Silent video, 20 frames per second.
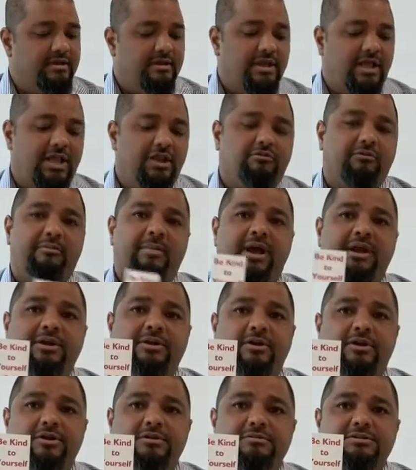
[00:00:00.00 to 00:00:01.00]
A
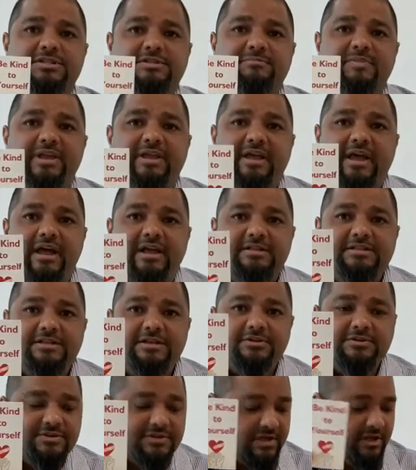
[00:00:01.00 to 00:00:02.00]
reminder, just be kind to
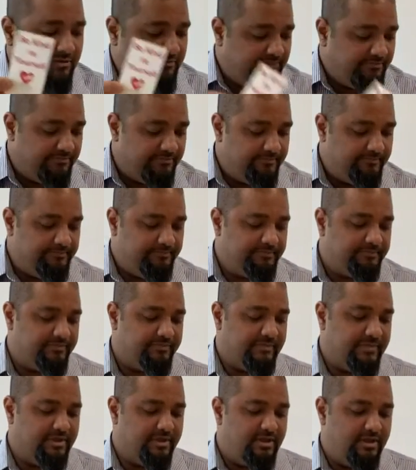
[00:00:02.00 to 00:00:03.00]
yourself.
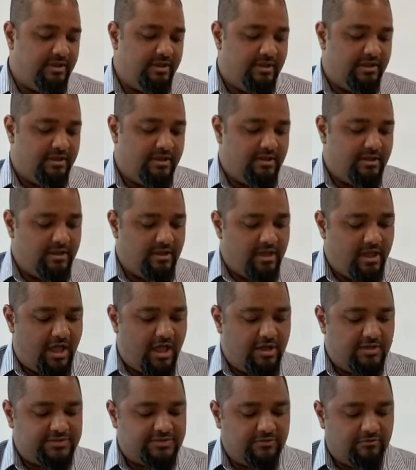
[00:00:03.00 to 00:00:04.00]
I
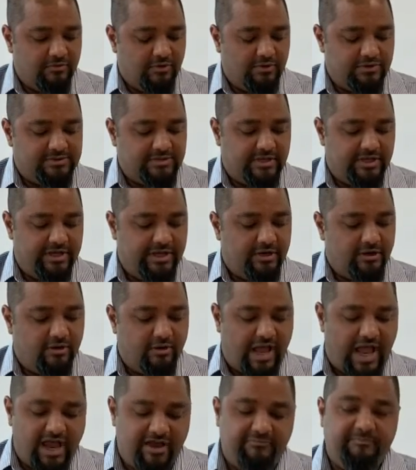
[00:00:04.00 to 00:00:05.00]
also wrote,
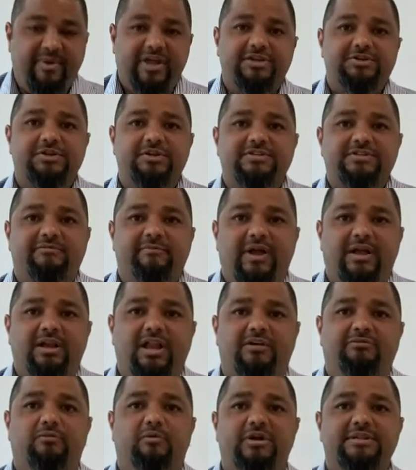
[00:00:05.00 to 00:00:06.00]
I have pictures of my
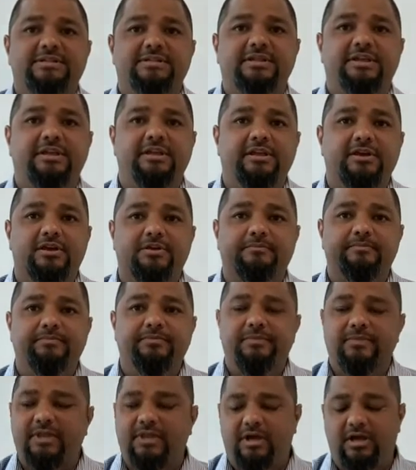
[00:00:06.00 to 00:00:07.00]
loved ones in here,
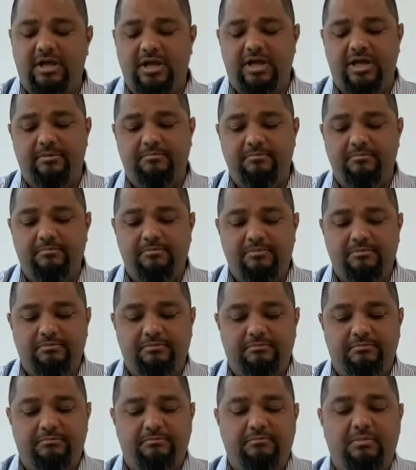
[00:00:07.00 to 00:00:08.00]

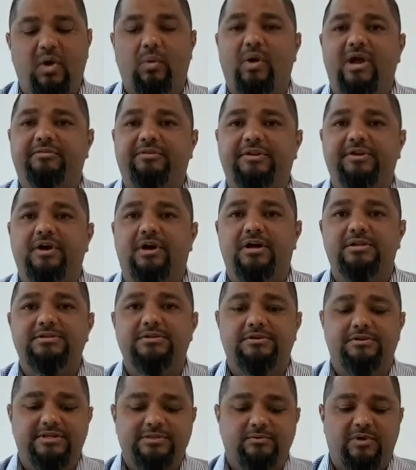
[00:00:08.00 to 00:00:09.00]
my wife and
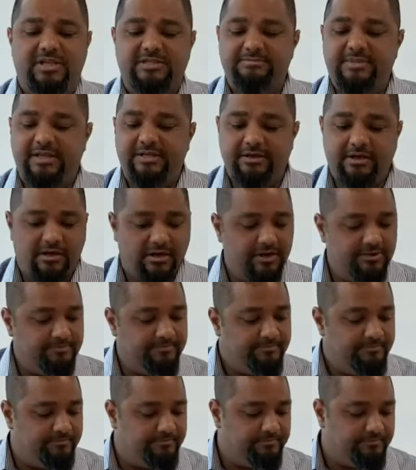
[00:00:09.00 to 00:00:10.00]
daughter, as well as my
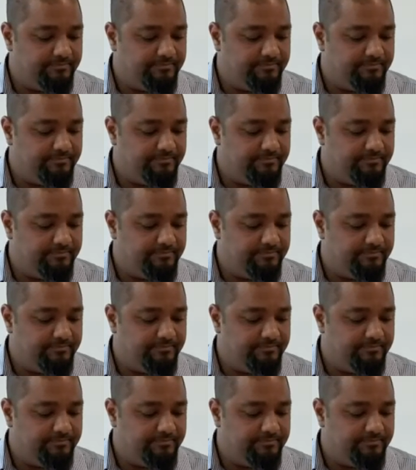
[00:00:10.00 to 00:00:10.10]
dog.